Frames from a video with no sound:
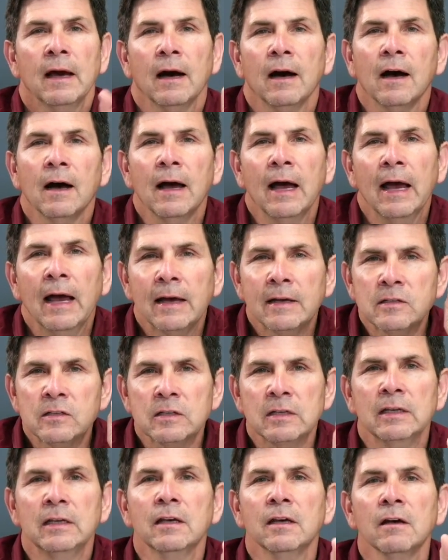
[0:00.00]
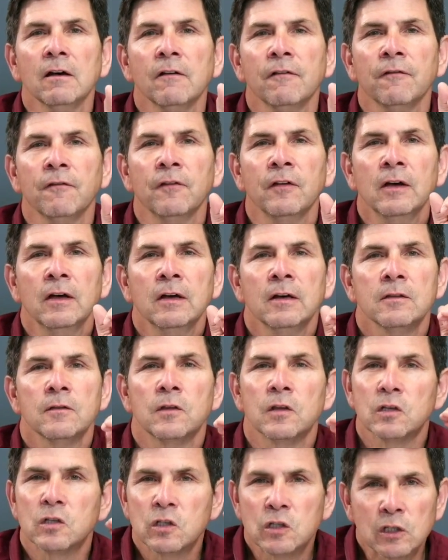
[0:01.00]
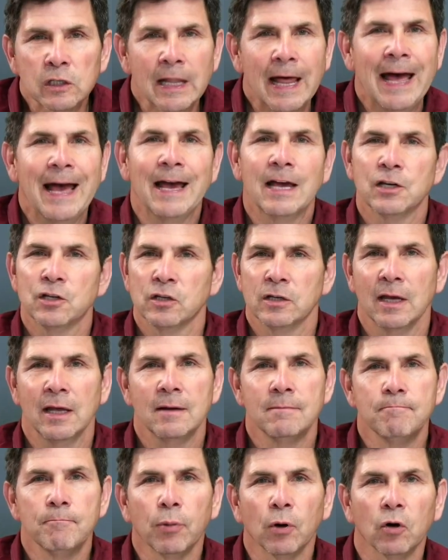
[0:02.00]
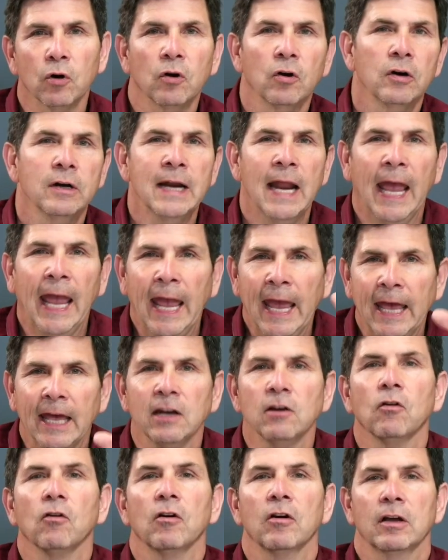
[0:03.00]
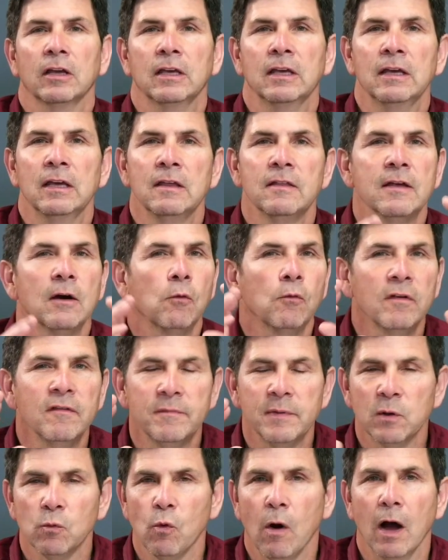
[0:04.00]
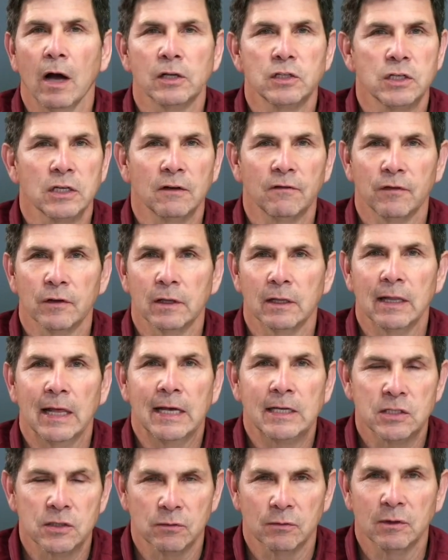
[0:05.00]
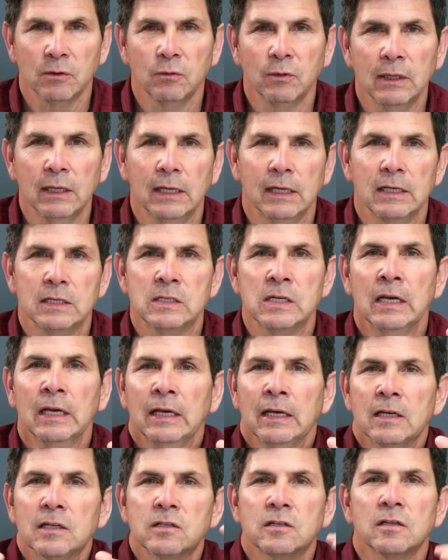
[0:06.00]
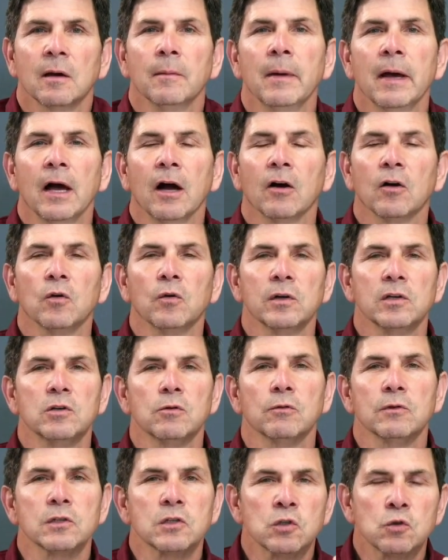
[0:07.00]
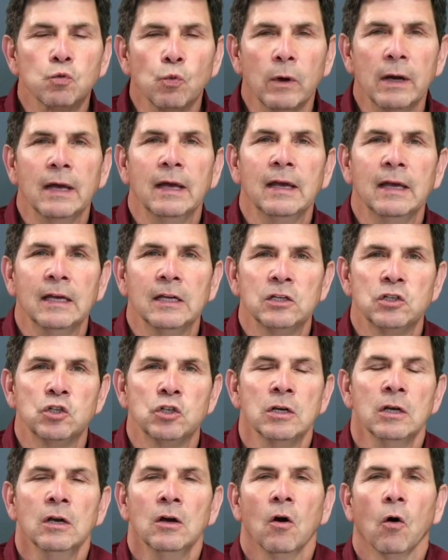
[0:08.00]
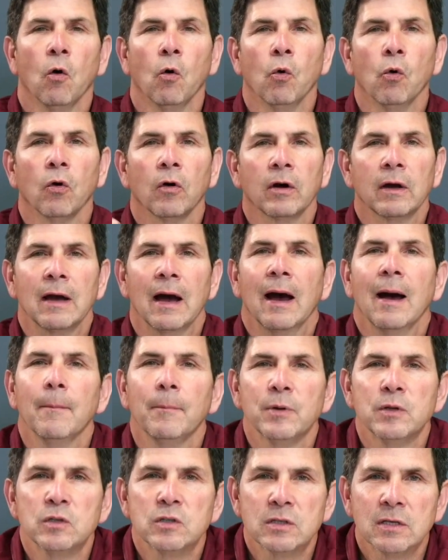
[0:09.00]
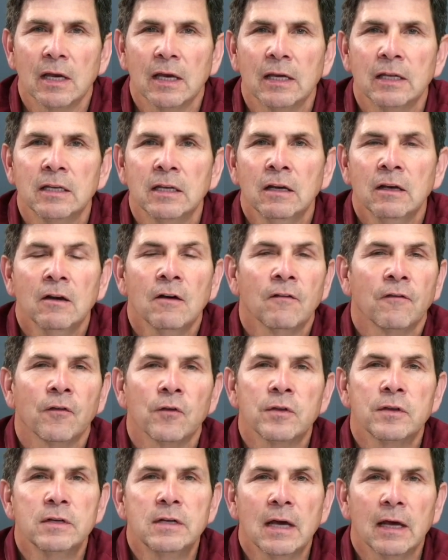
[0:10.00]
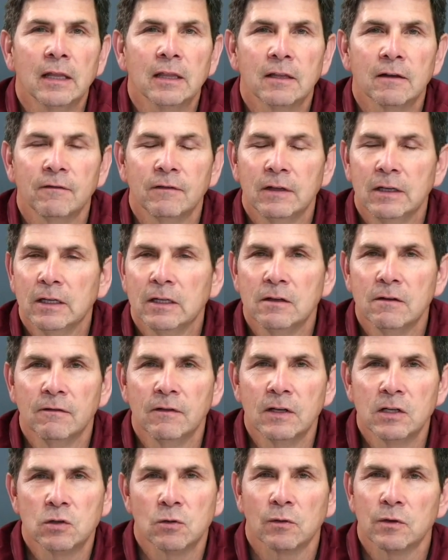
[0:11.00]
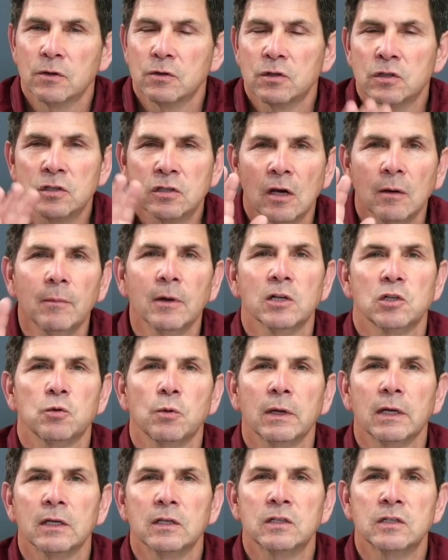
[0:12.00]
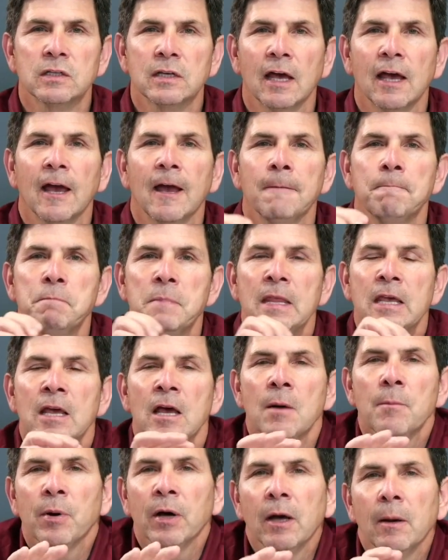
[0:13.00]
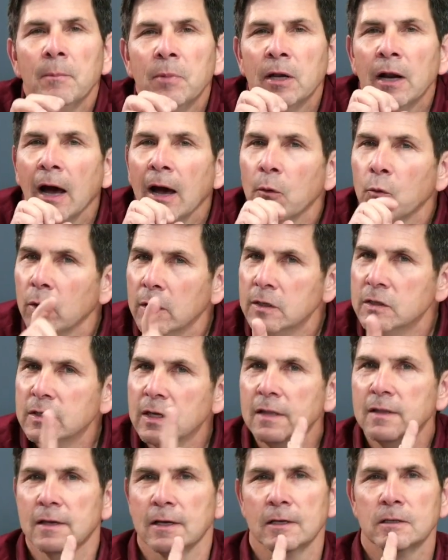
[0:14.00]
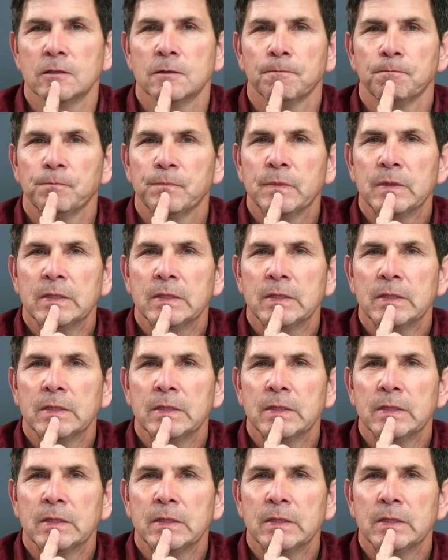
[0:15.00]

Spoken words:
as if the slash and burn anarchy that we've been watching for the last 3 weeks is somehow going to assuage or compensate for the death of an individual. There's so much we could say, but I want to say this.